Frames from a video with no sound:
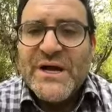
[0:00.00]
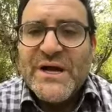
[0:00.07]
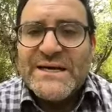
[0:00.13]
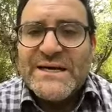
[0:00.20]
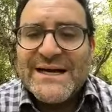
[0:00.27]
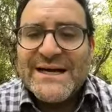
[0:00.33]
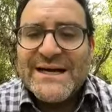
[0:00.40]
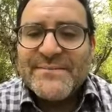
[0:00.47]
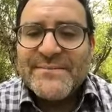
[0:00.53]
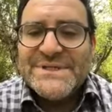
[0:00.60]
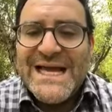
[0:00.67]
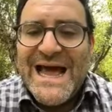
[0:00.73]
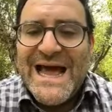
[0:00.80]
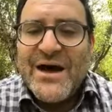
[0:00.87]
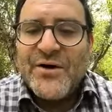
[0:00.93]
knock them
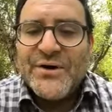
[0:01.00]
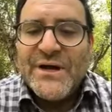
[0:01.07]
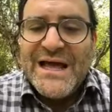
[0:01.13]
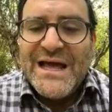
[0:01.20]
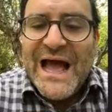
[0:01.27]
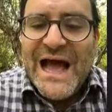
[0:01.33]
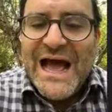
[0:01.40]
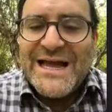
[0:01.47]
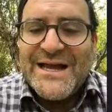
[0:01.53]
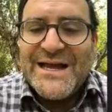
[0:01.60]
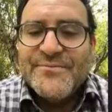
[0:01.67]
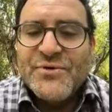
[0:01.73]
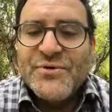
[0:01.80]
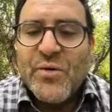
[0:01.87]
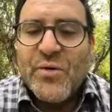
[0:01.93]
down. I
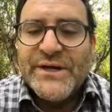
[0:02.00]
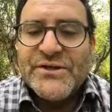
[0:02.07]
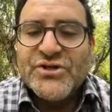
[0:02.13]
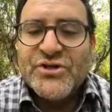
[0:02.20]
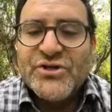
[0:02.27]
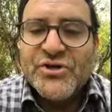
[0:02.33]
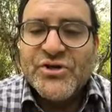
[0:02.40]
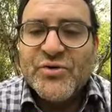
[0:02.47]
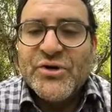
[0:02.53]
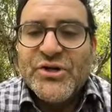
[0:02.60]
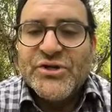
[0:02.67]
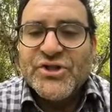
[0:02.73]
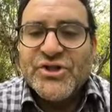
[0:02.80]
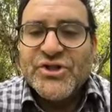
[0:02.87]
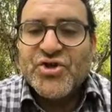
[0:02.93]
am going to
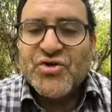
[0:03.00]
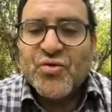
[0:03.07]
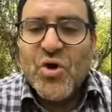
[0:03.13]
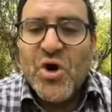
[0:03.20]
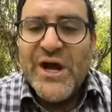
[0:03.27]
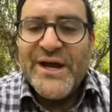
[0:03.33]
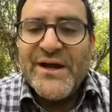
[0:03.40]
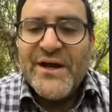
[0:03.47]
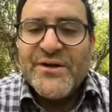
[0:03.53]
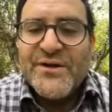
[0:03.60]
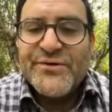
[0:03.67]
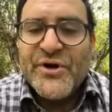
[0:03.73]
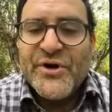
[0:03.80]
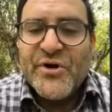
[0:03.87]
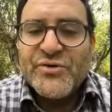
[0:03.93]
destroy
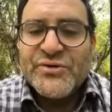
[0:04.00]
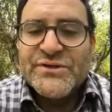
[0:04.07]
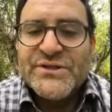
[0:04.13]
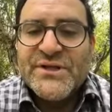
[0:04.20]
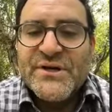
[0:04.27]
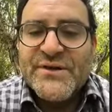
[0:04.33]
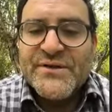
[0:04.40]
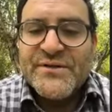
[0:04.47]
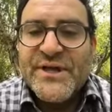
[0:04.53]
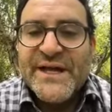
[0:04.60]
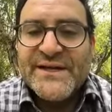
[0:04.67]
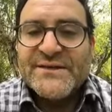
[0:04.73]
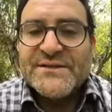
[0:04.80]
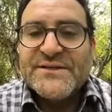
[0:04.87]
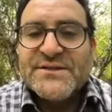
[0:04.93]
those
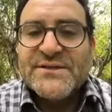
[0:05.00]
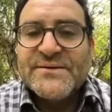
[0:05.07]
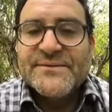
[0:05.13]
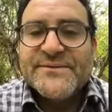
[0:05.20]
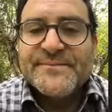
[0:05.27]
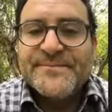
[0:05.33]
six.